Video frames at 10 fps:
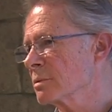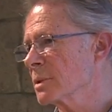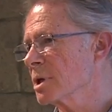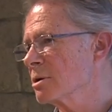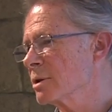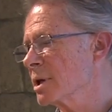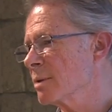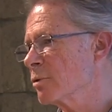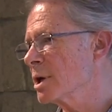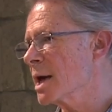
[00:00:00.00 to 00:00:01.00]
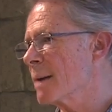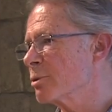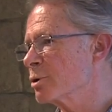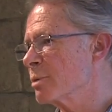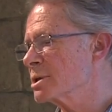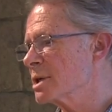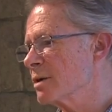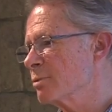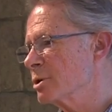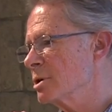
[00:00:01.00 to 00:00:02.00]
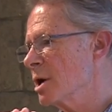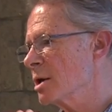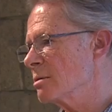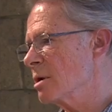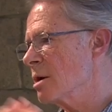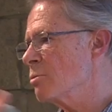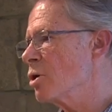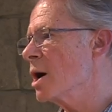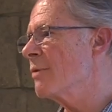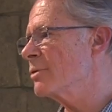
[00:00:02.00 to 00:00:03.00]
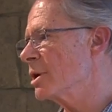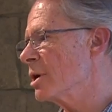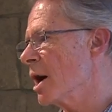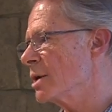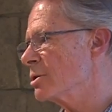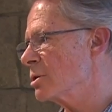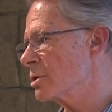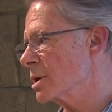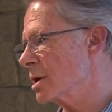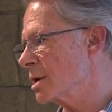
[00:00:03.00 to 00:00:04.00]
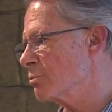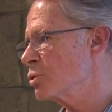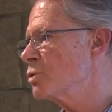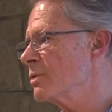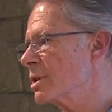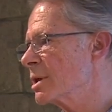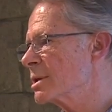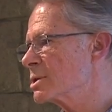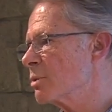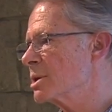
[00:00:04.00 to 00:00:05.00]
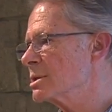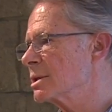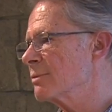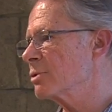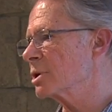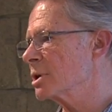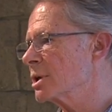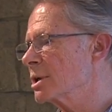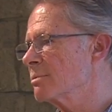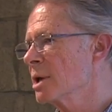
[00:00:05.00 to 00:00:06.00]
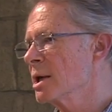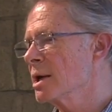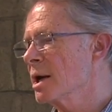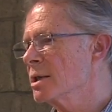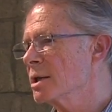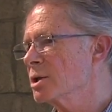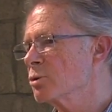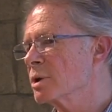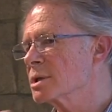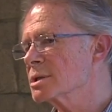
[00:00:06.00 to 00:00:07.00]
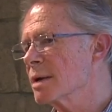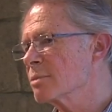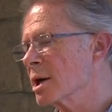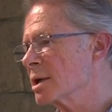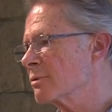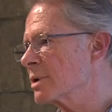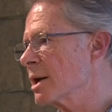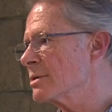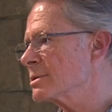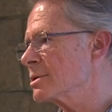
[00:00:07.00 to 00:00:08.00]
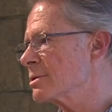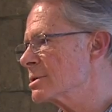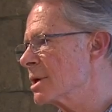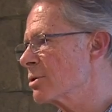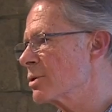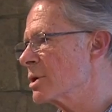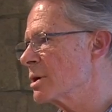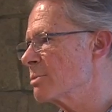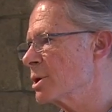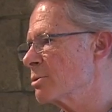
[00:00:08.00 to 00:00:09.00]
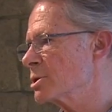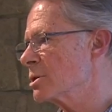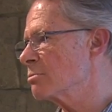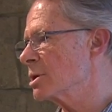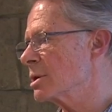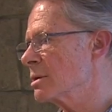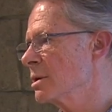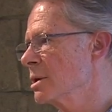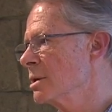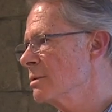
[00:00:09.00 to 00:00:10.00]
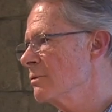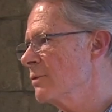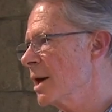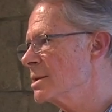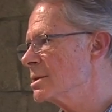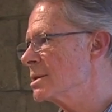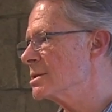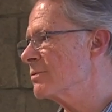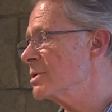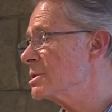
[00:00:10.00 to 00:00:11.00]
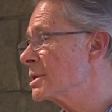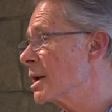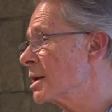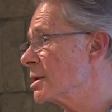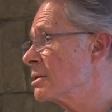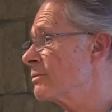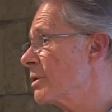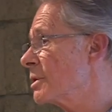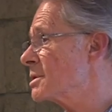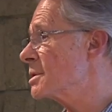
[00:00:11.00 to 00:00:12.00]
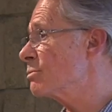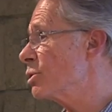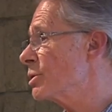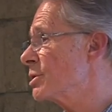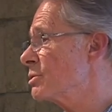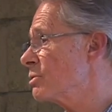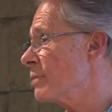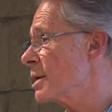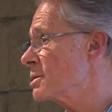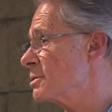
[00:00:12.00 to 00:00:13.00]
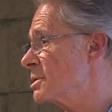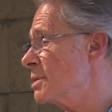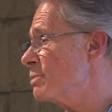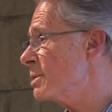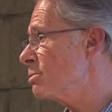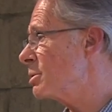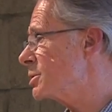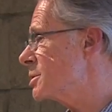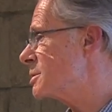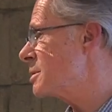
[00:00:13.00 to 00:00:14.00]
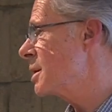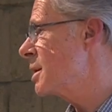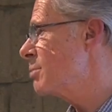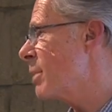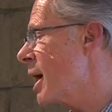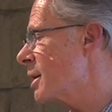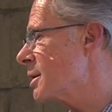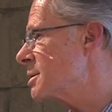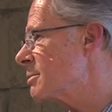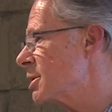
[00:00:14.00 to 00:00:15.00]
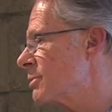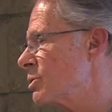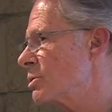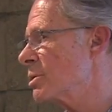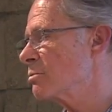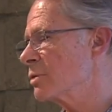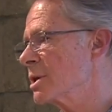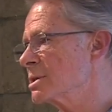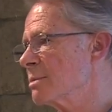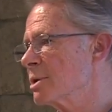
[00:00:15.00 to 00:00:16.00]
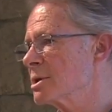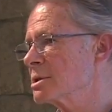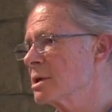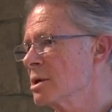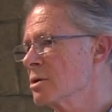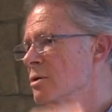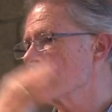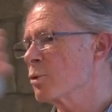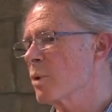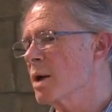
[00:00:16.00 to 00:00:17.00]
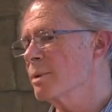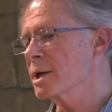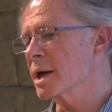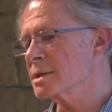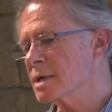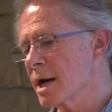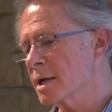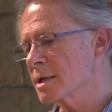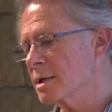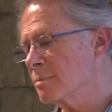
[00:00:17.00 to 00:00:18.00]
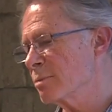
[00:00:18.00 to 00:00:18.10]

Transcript: you know, then I'm really happy with myself. But you're not, uh, more often than not, you're looking at improving things quite significantly and then doing some kind of counseling or psychotherapy, which can be fancy and sophisticated or fairly simple to do the rest. Or some people just manage. I mean, if you can bring somebody's overwhelming anxiety